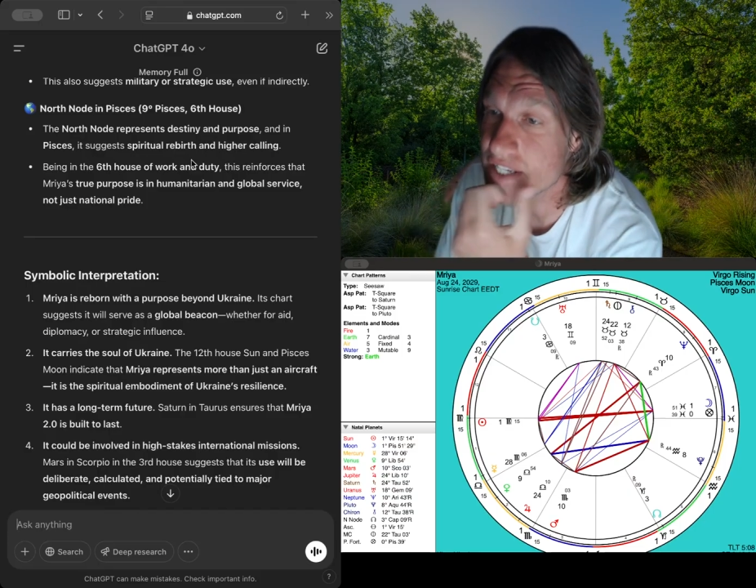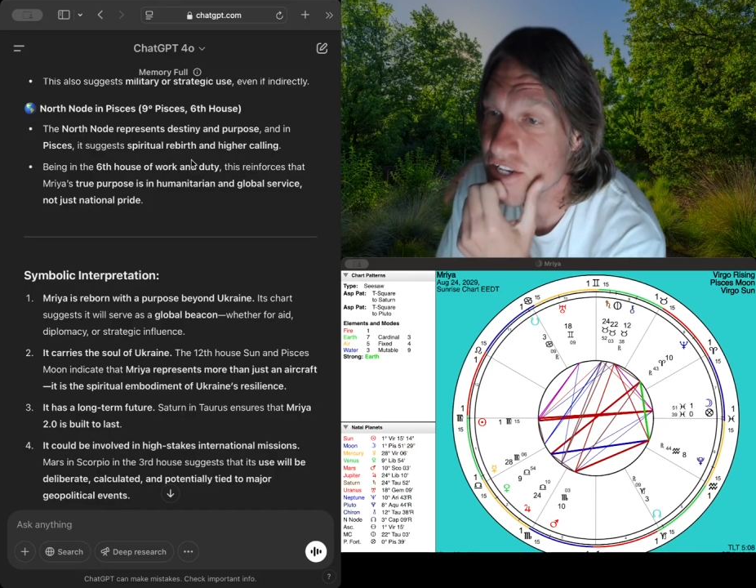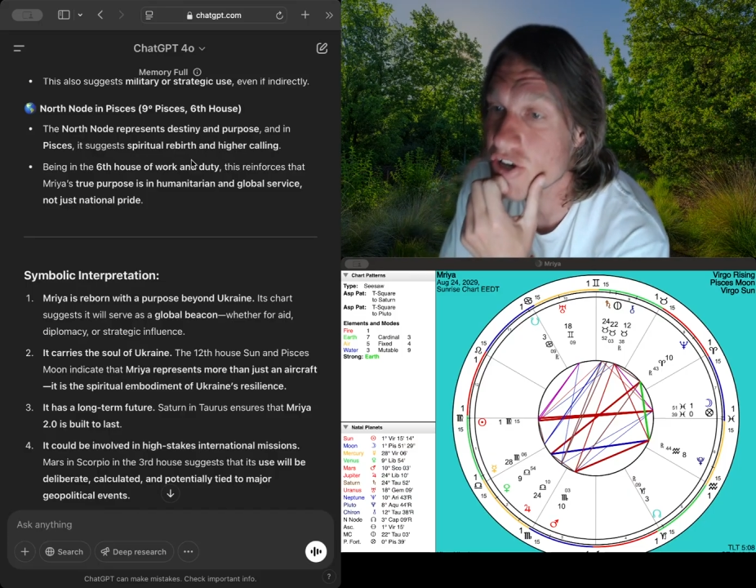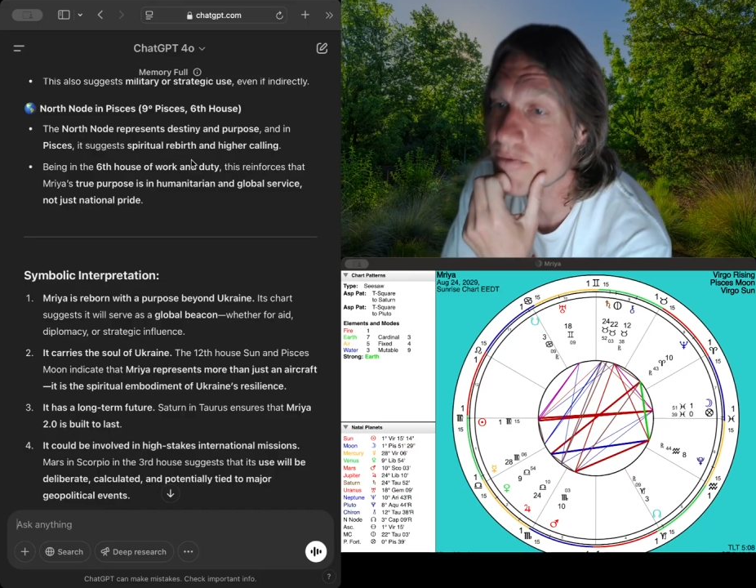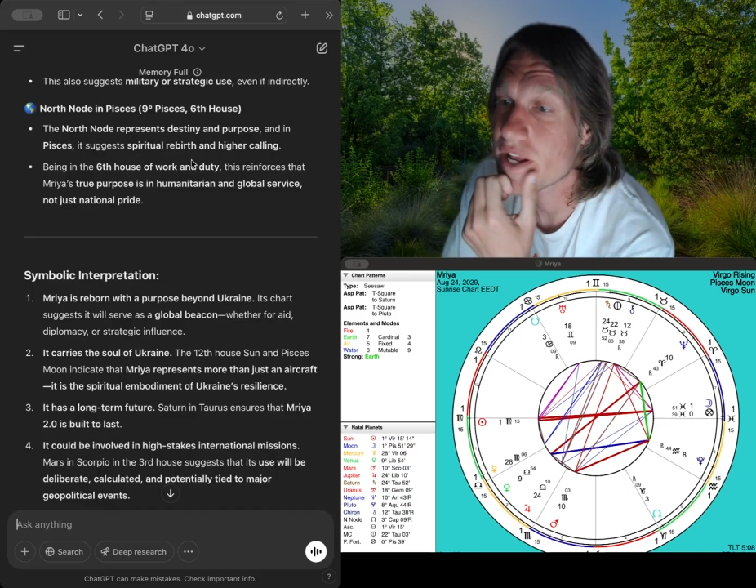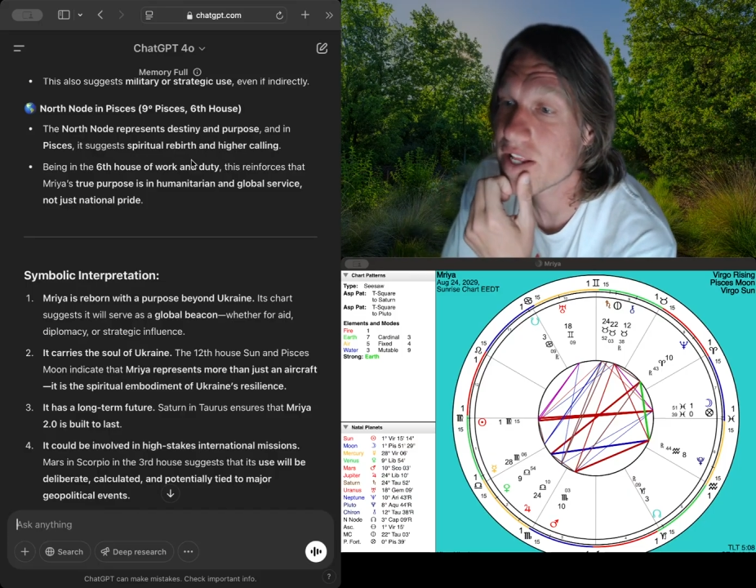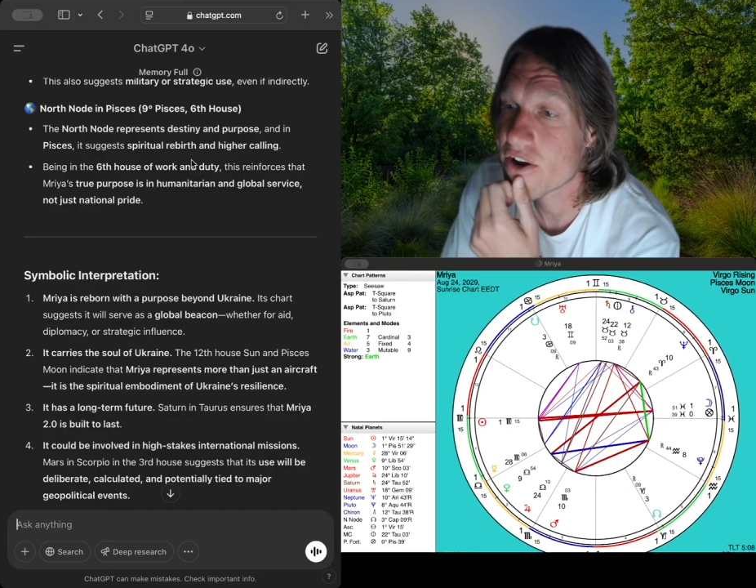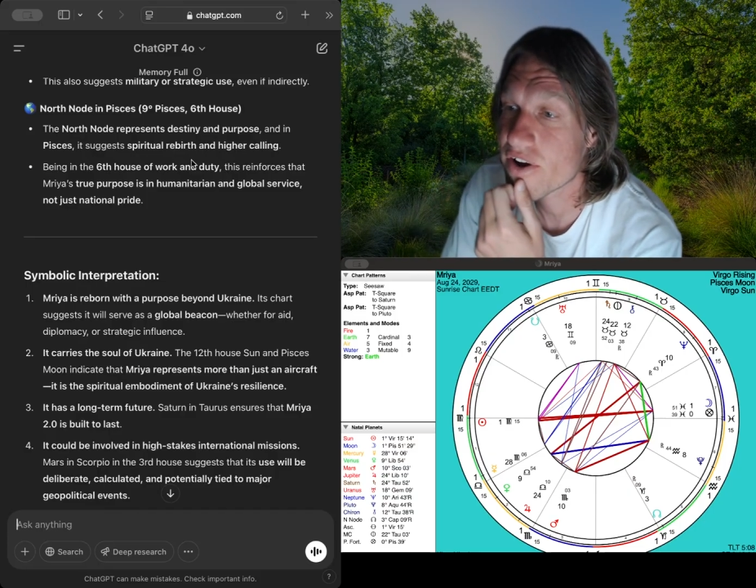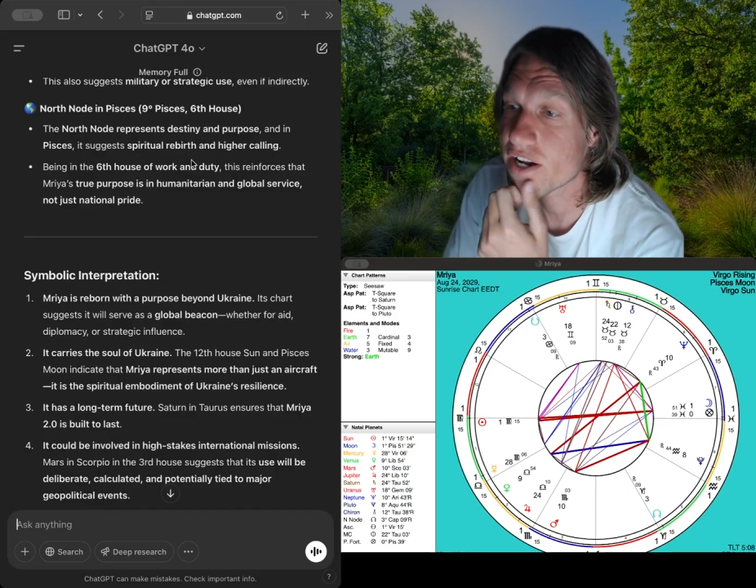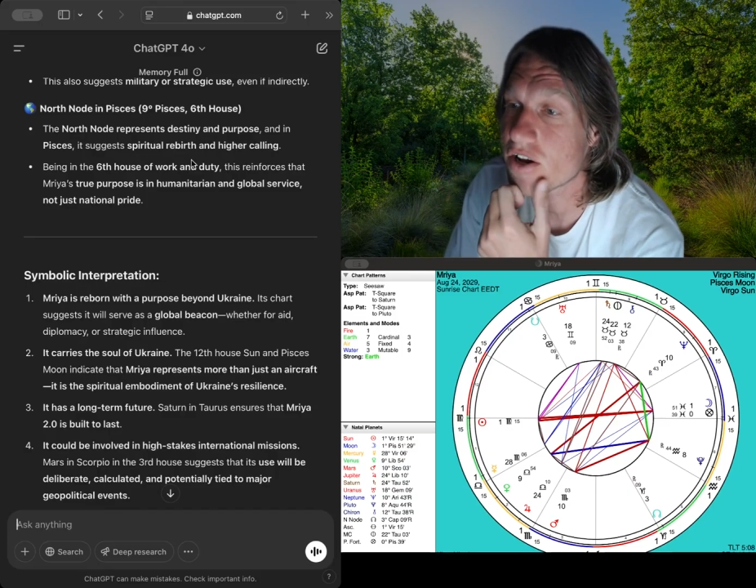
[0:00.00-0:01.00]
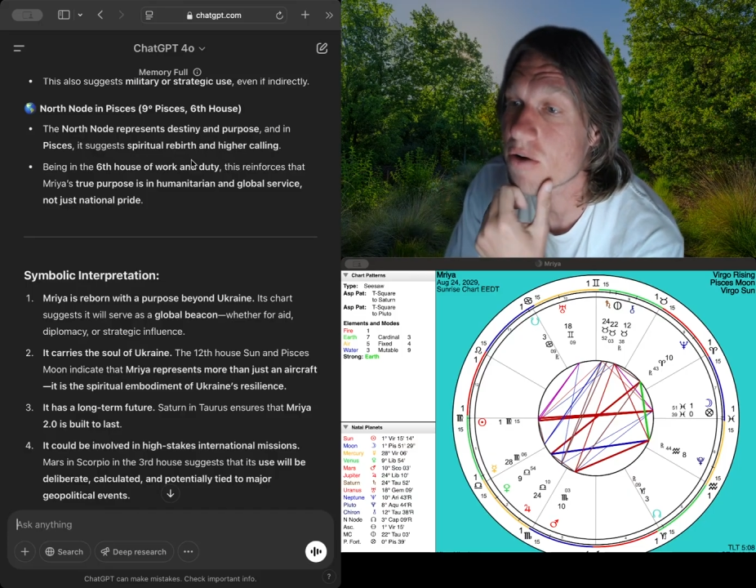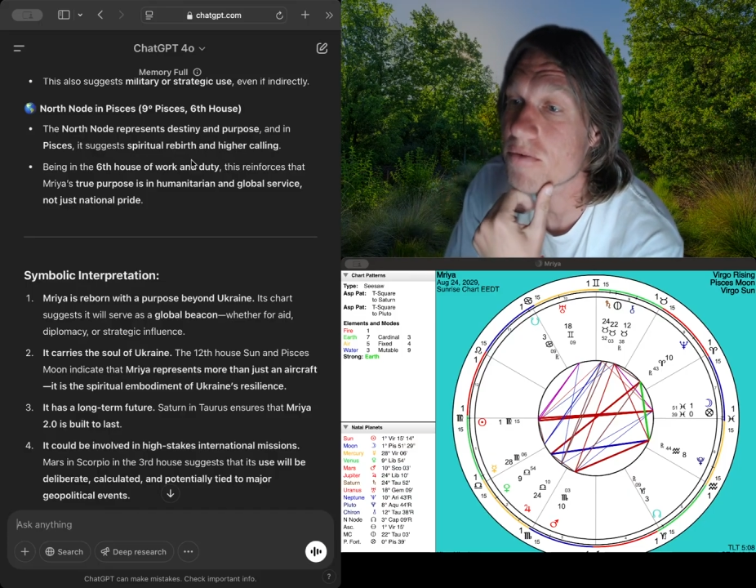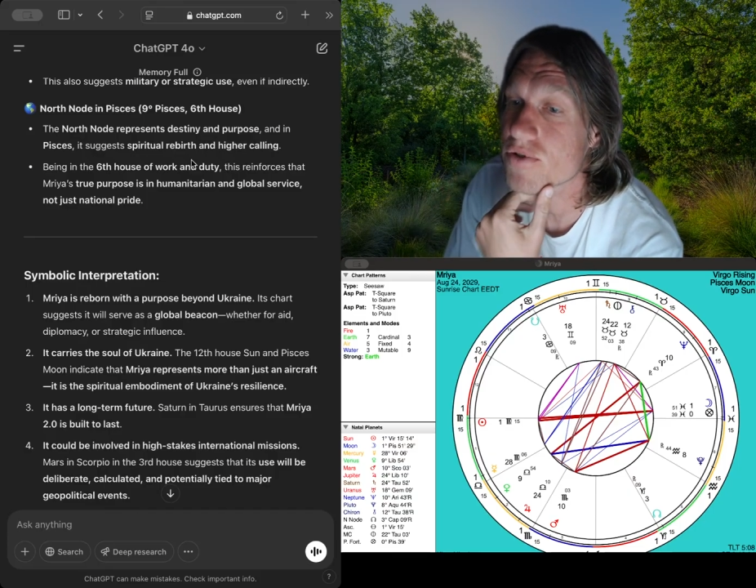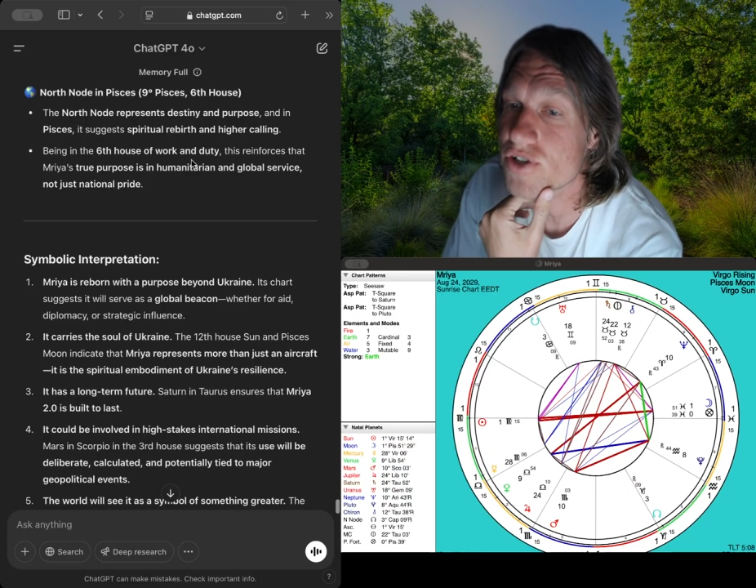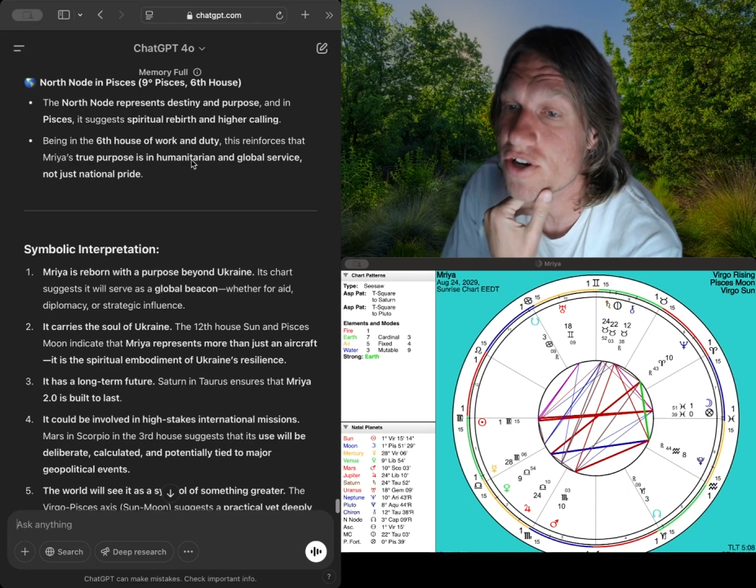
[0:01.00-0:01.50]
in humanitarian and global
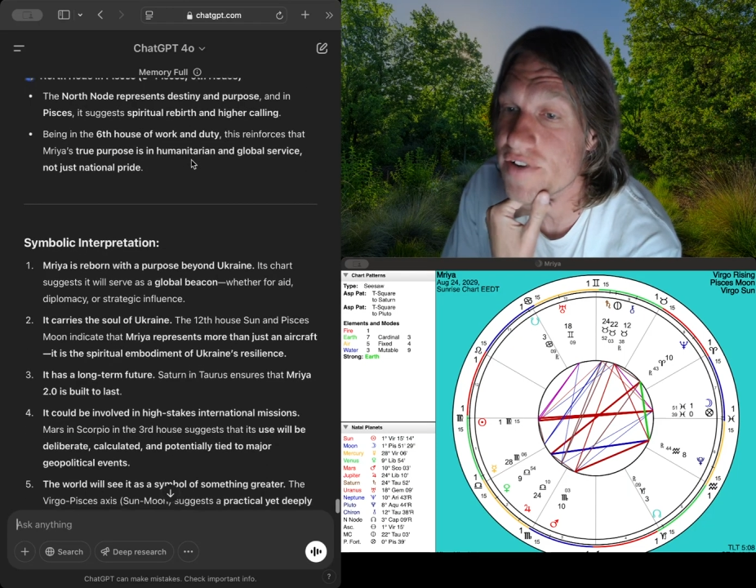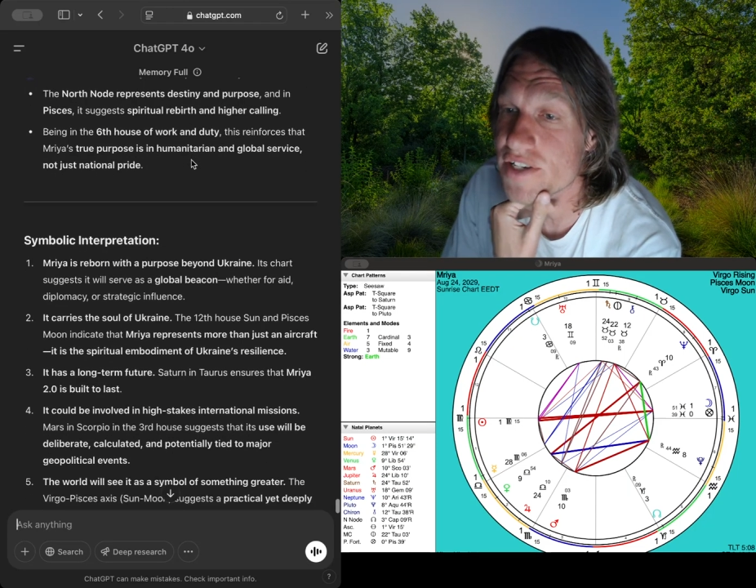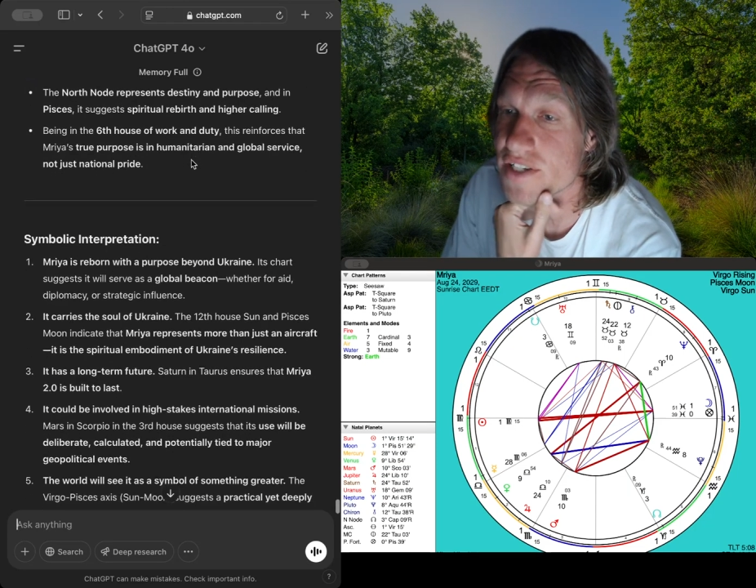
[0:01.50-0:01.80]
service,